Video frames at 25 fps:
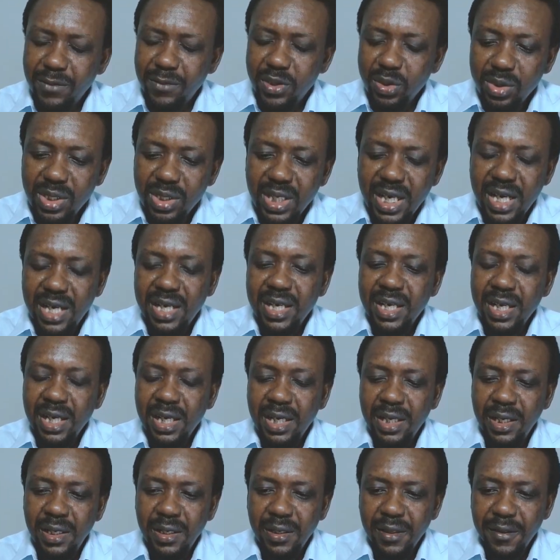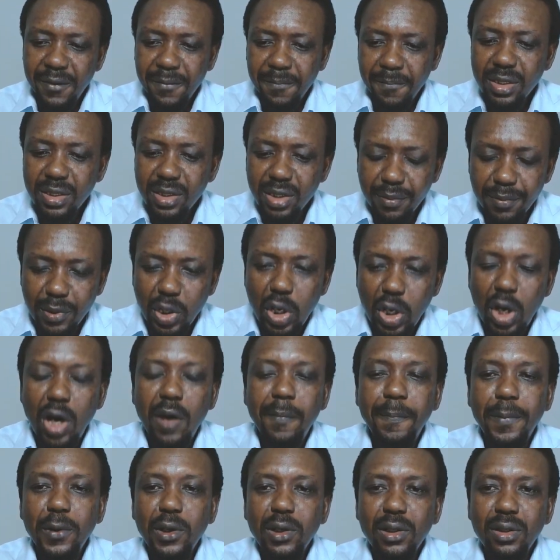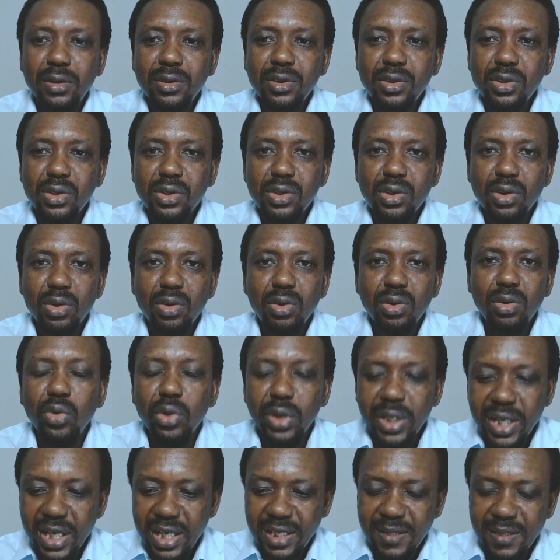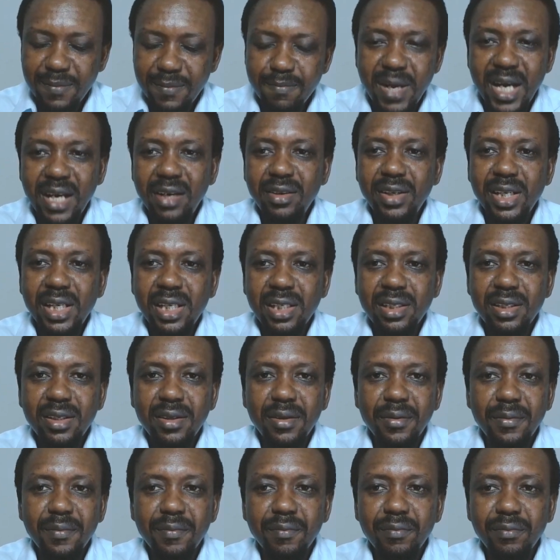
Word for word: Today, some couples who get married